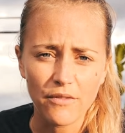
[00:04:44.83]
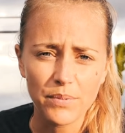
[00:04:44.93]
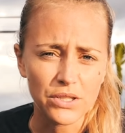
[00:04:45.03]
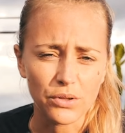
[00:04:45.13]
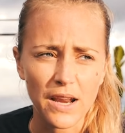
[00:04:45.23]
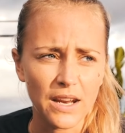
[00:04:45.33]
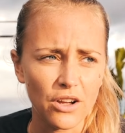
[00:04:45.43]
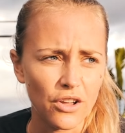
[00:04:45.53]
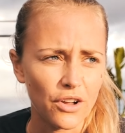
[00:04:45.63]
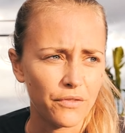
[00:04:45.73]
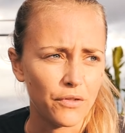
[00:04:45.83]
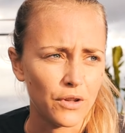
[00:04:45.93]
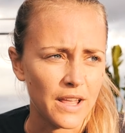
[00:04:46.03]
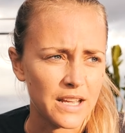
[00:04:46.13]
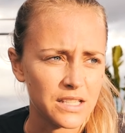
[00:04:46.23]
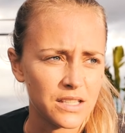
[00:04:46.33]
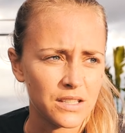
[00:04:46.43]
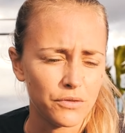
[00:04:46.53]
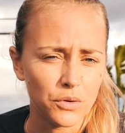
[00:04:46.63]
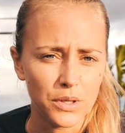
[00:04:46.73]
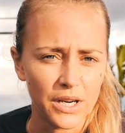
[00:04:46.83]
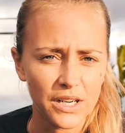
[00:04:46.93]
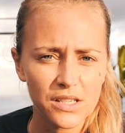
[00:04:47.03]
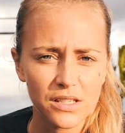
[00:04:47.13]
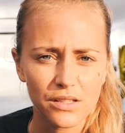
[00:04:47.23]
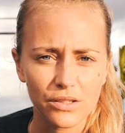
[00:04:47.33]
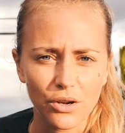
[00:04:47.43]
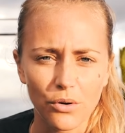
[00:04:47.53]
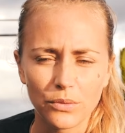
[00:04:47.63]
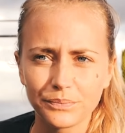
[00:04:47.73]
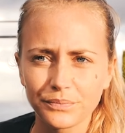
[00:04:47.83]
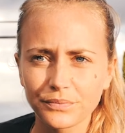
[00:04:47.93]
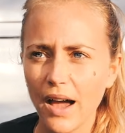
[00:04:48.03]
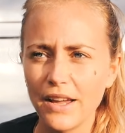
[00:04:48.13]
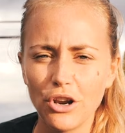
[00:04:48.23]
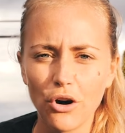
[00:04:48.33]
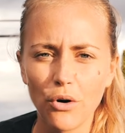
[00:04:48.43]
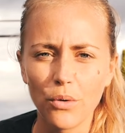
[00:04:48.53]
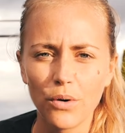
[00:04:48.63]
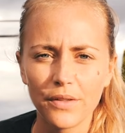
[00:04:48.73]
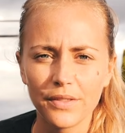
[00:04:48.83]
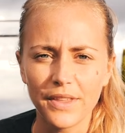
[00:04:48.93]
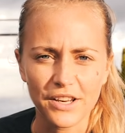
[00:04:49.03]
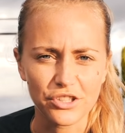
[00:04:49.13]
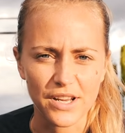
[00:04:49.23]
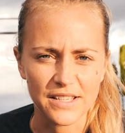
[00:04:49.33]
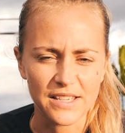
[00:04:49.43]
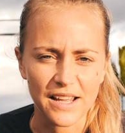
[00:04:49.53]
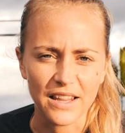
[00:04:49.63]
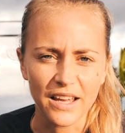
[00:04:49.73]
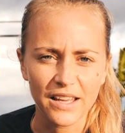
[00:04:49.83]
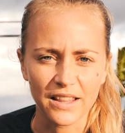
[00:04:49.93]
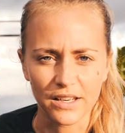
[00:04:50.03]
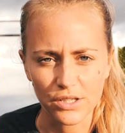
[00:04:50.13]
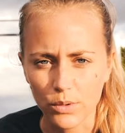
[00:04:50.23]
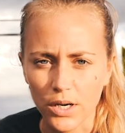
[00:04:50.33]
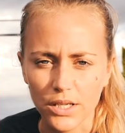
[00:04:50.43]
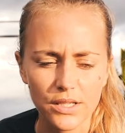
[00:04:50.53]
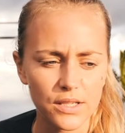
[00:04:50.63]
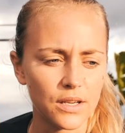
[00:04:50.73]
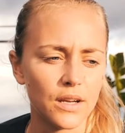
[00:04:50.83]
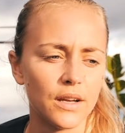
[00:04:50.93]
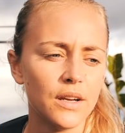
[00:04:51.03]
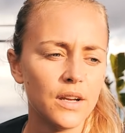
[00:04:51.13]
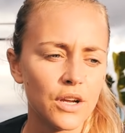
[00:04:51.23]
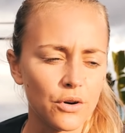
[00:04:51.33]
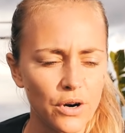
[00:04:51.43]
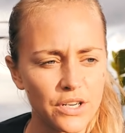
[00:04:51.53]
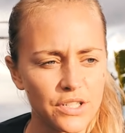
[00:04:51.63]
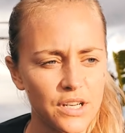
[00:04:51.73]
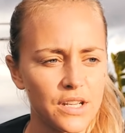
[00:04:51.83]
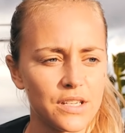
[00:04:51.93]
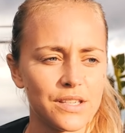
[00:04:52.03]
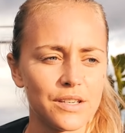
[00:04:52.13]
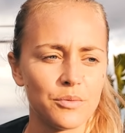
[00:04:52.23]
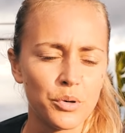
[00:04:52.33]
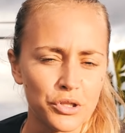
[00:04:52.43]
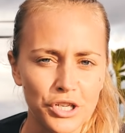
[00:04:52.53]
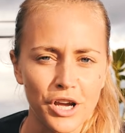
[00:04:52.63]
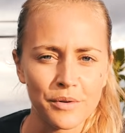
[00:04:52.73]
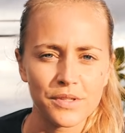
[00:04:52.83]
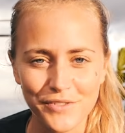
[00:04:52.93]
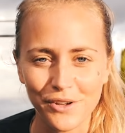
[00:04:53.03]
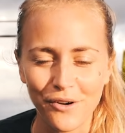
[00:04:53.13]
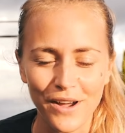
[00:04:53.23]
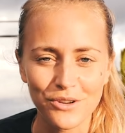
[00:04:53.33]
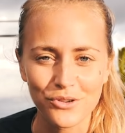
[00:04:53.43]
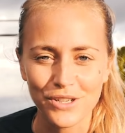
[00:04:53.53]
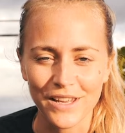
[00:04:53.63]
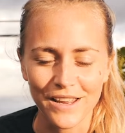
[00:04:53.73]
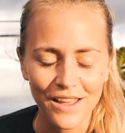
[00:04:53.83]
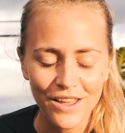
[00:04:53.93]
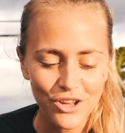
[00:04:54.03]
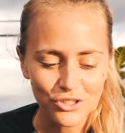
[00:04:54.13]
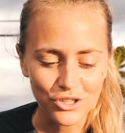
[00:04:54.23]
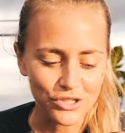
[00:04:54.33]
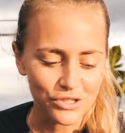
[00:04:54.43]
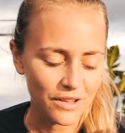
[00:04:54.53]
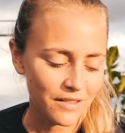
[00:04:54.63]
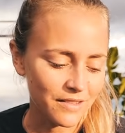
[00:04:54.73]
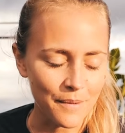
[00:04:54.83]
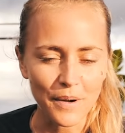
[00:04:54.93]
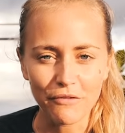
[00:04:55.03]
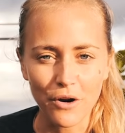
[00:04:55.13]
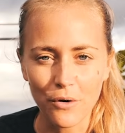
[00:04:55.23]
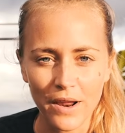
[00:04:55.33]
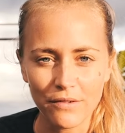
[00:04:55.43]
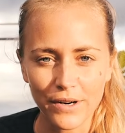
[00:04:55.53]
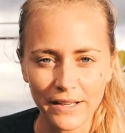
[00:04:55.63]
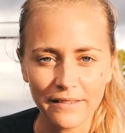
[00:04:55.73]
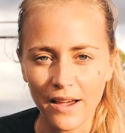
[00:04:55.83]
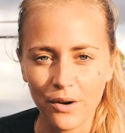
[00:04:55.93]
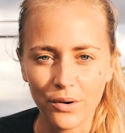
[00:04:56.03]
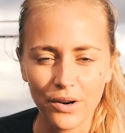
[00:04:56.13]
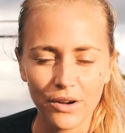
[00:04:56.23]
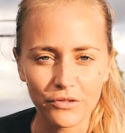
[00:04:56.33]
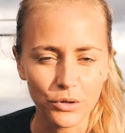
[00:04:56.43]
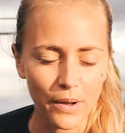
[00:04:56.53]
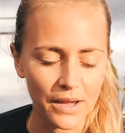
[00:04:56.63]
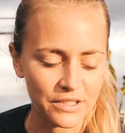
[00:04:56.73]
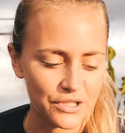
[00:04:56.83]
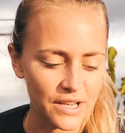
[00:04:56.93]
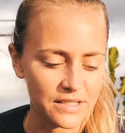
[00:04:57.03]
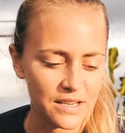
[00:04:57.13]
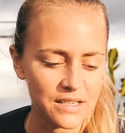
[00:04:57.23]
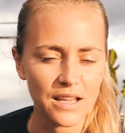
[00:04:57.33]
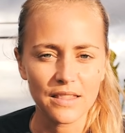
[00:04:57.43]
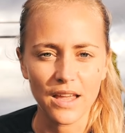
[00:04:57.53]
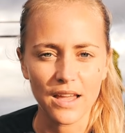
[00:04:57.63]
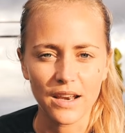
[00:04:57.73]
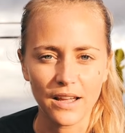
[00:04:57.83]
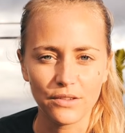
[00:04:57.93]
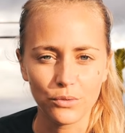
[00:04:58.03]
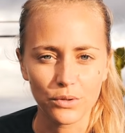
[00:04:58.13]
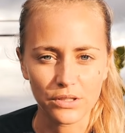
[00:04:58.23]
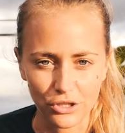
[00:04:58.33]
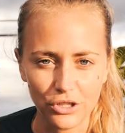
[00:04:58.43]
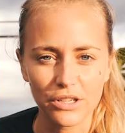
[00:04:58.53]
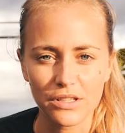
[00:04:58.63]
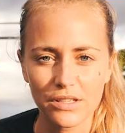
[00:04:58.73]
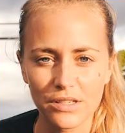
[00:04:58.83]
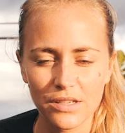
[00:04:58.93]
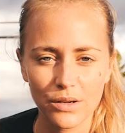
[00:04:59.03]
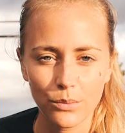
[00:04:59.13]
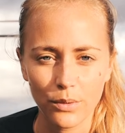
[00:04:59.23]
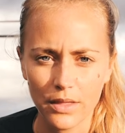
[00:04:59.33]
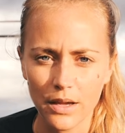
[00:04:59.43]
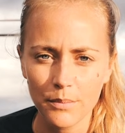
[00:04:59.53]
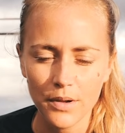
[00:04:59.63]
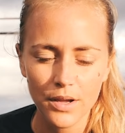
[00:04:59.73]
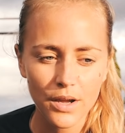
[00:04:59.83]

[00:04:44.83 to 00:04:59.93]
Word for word: been training a lot for the last few years, so I know the exercises I like squats, crunches, push-ups. So I usually just take my phone and write down a few exercises, and then I do circuits with them.